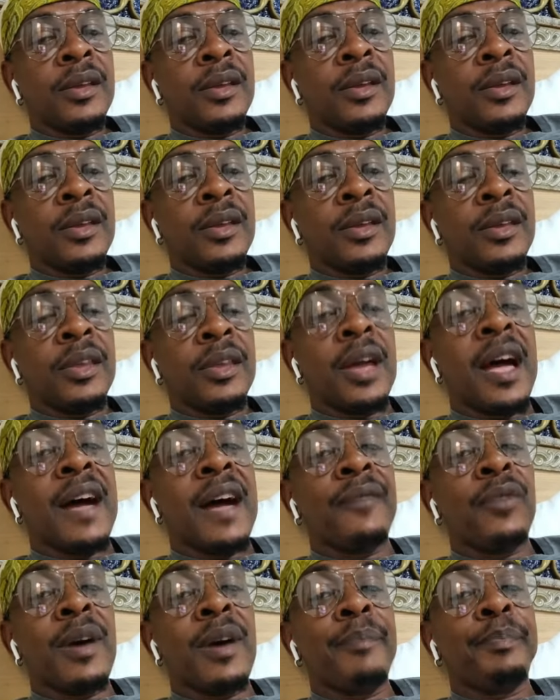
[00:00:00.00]
you have
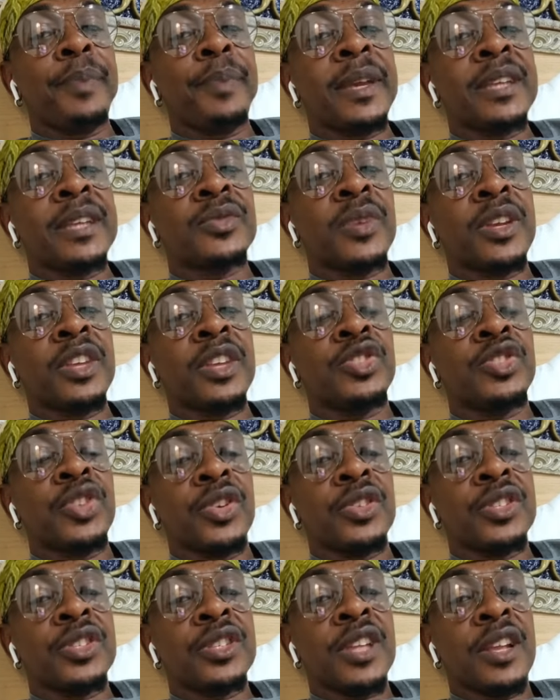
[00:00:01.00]
one place where the
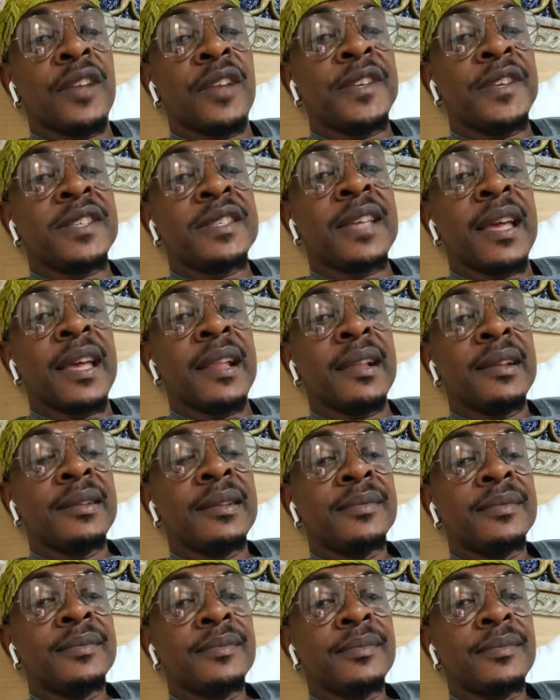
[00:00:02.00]
judge tell you to sell
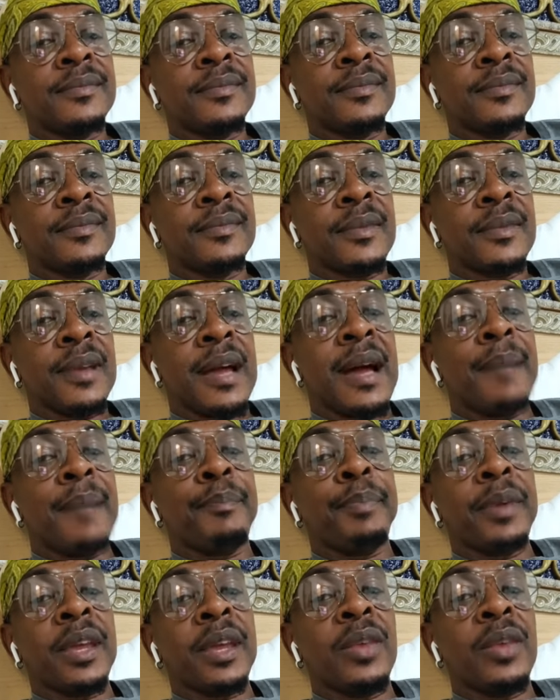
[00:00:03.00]
and
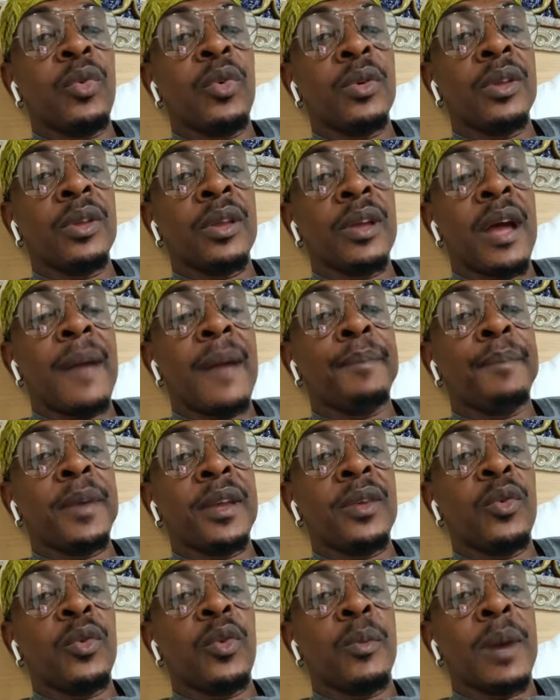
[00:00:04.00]
pay the, and pay the
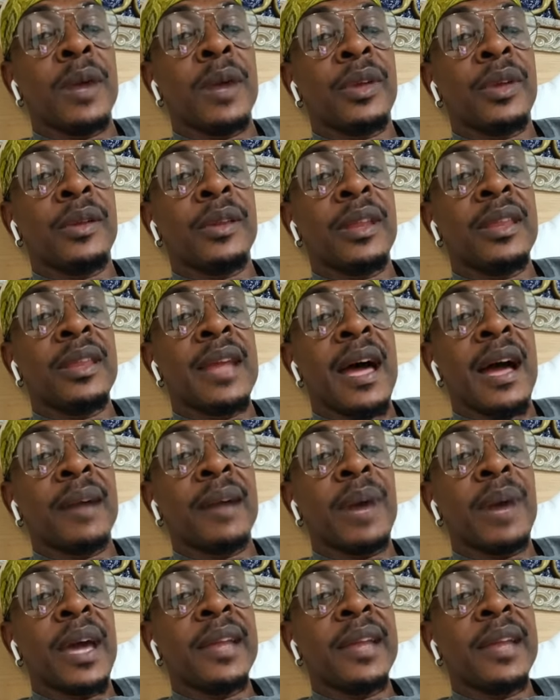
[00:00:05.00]
woman with the dog bite.